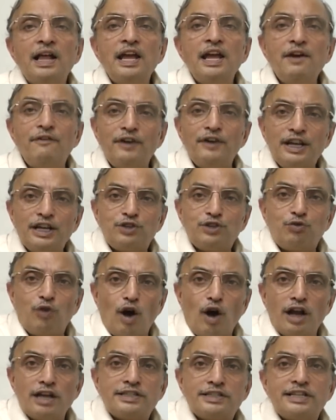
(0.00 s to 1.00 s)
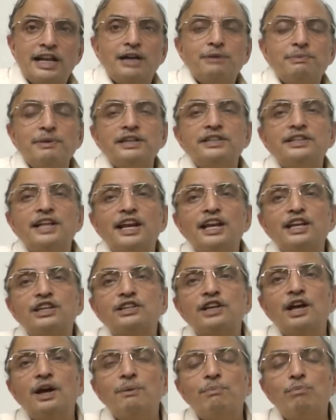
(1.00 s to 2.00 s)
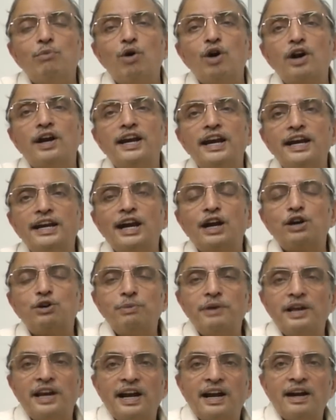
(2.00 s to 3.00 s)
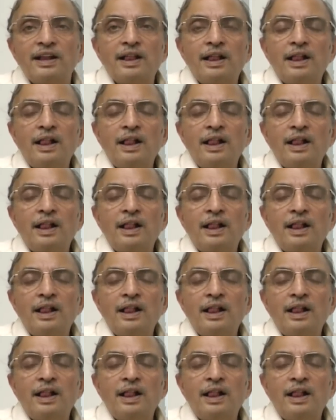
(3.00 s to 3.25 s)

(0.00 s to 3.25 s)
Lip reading: If it is false, that means there is more data to be read.